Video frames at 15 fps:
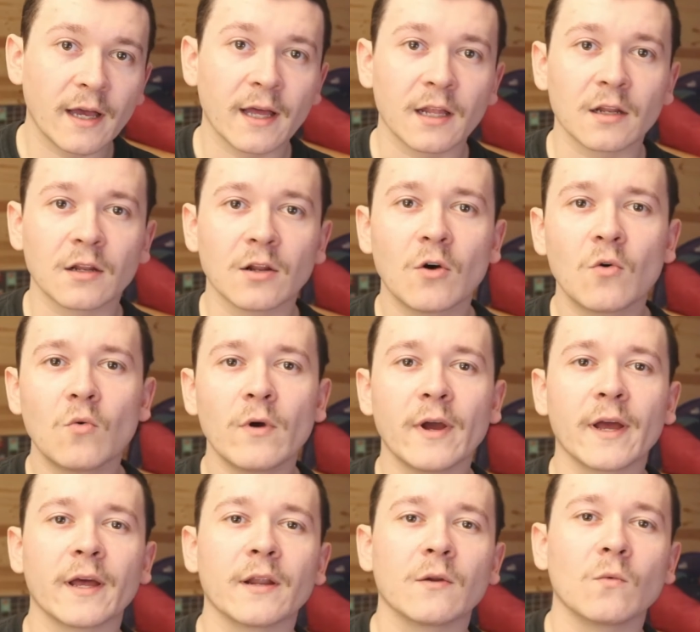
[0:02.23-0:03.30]
Hello
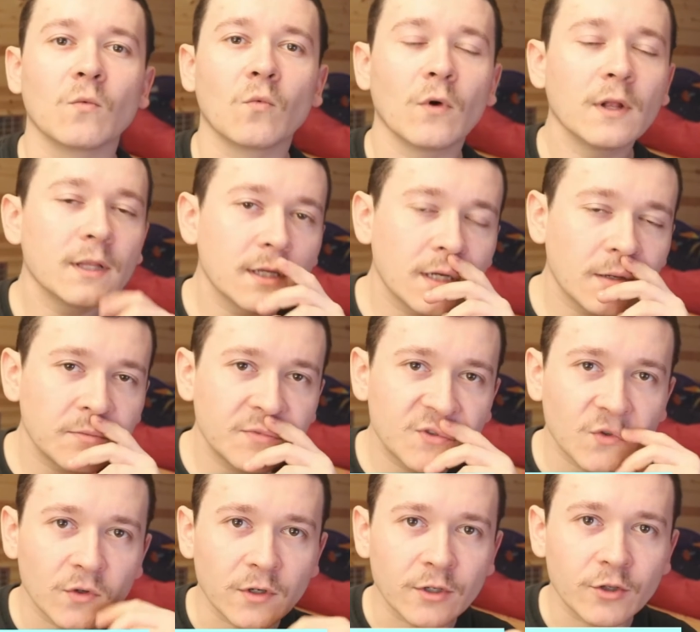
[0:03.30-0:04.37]
and welcome
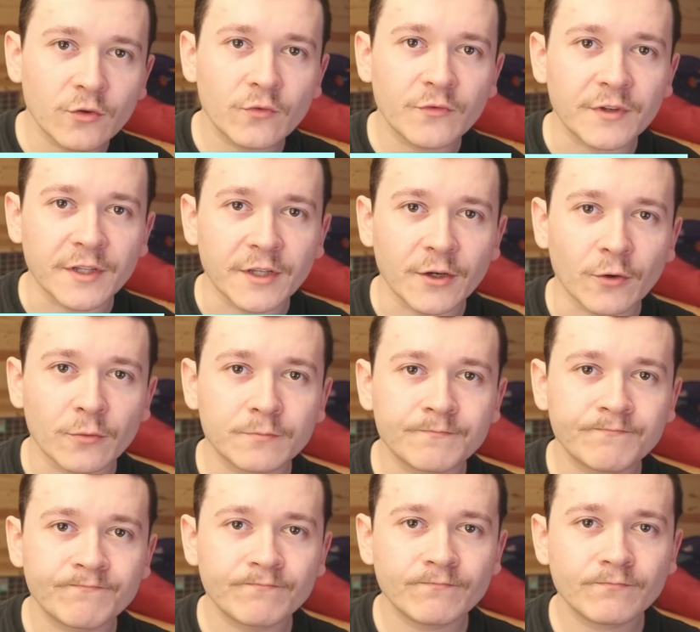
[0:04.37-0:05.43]
to a new video.
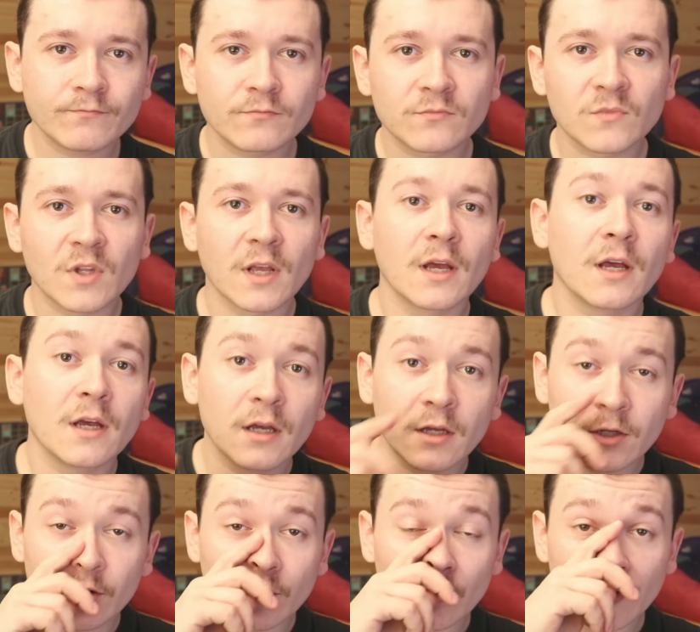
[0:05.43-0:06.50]

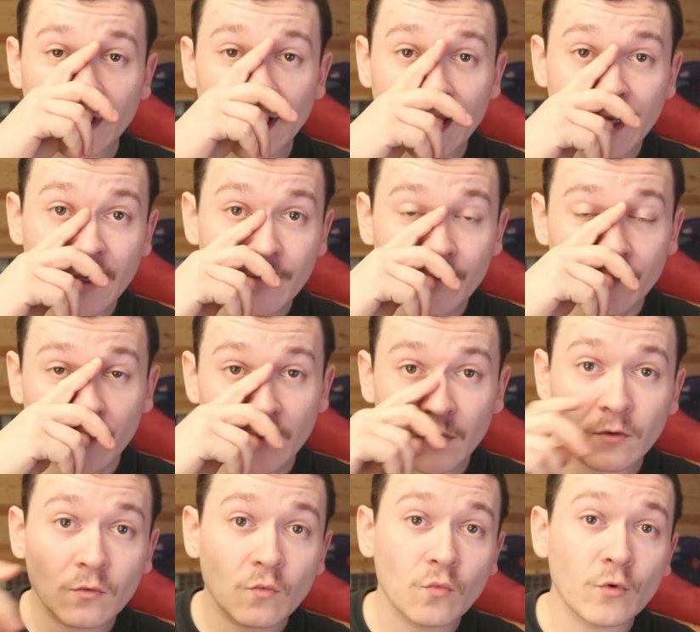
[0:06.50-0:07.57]
Today
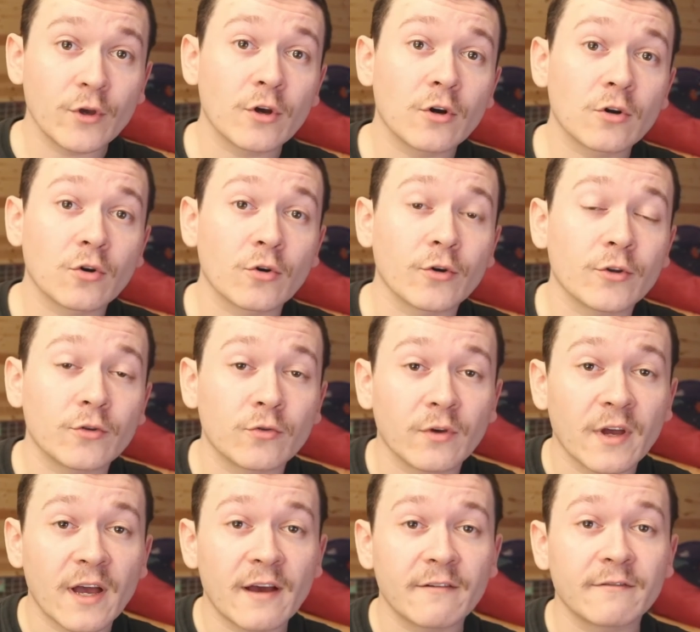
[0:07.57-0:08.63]
we are going
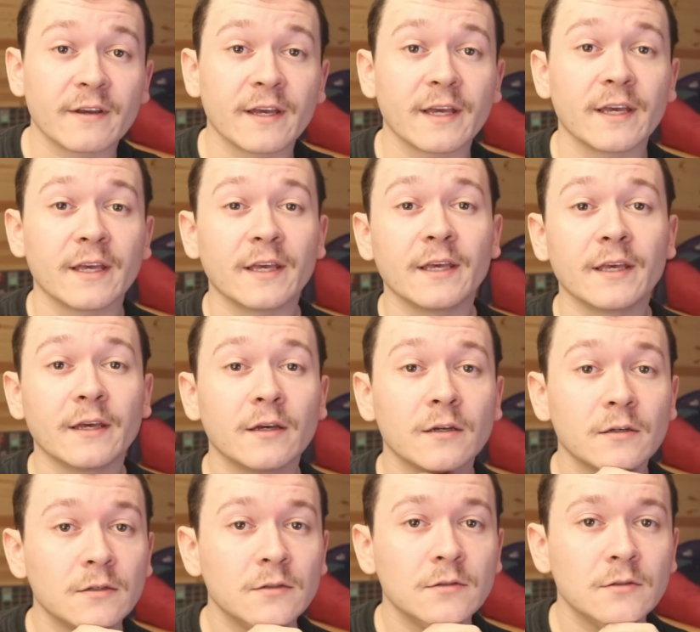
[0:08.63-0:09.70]
to have a
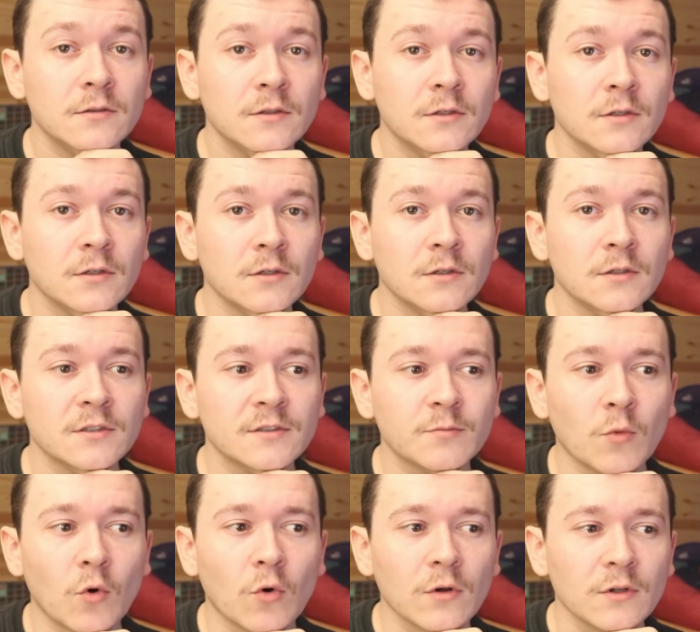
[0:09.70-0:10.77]

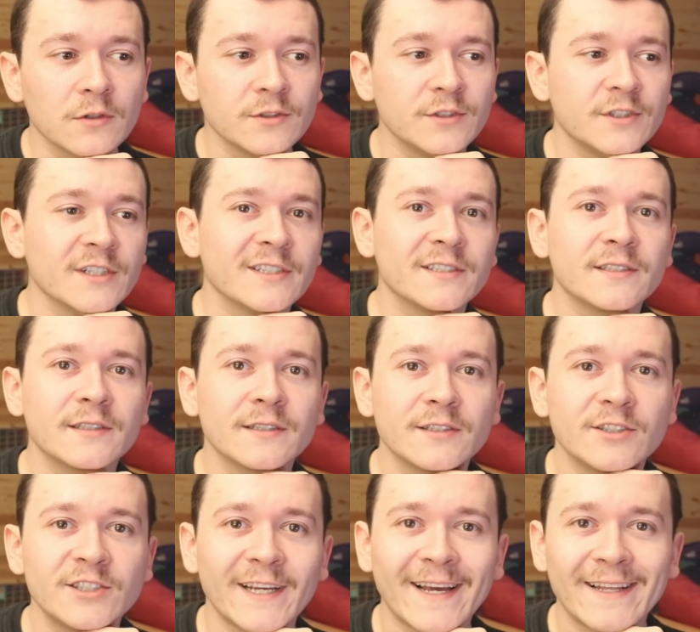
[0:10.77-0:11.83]
small just
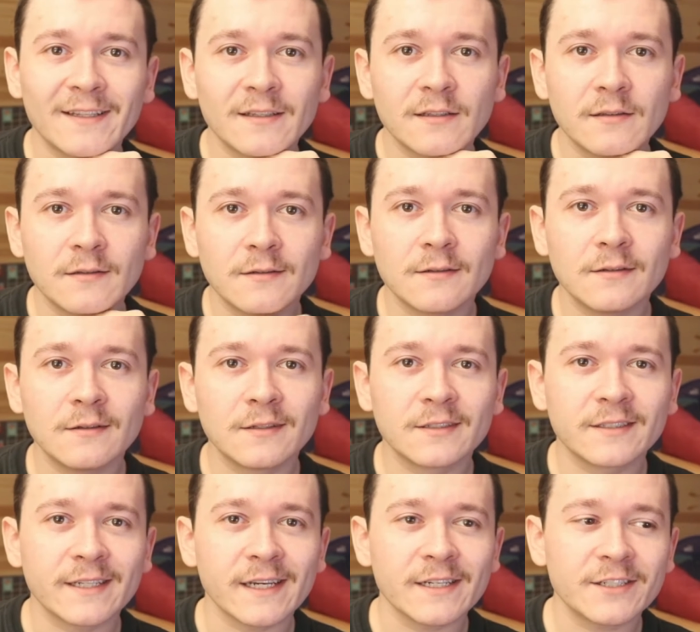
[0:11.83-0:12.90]
chat
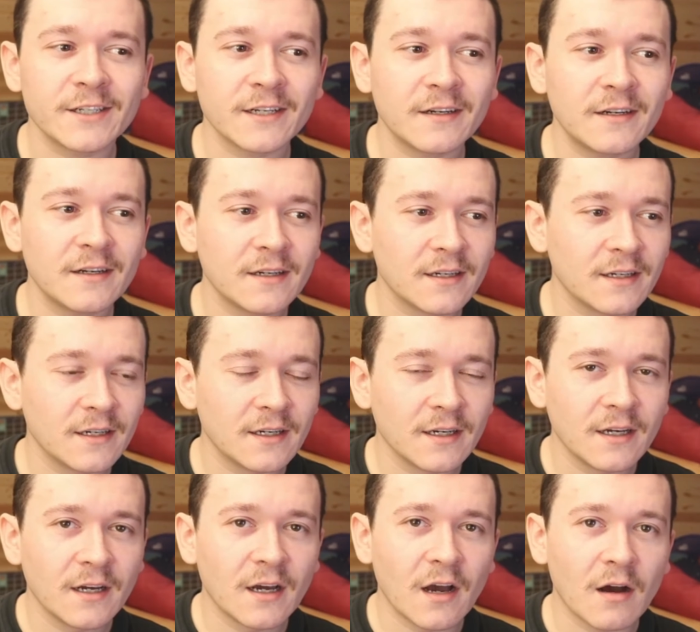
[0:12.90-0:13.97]
session
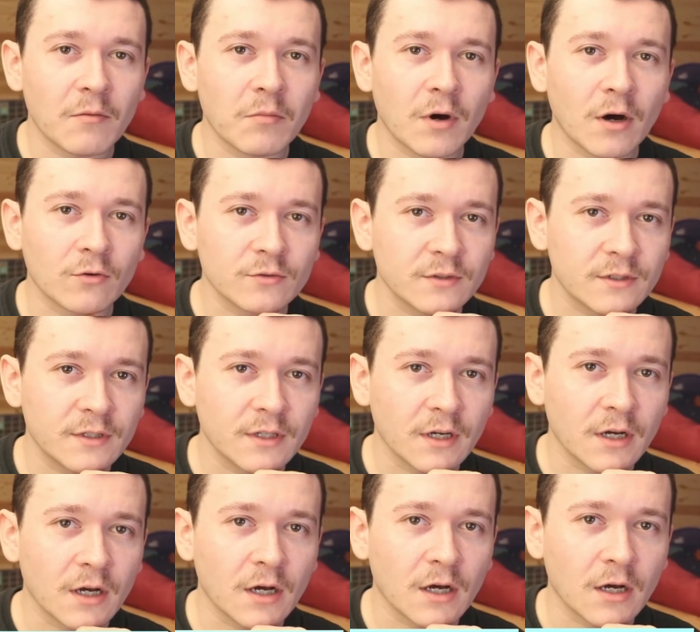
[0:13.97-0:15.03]
about
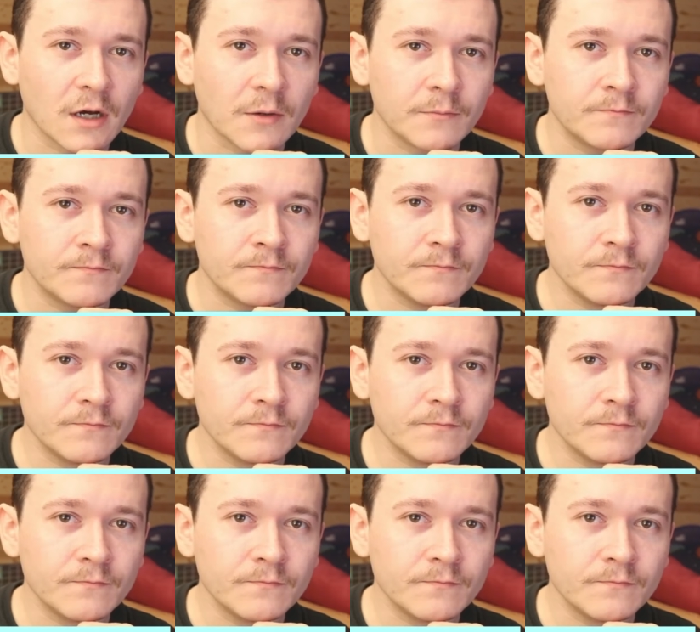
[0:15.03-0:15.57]
the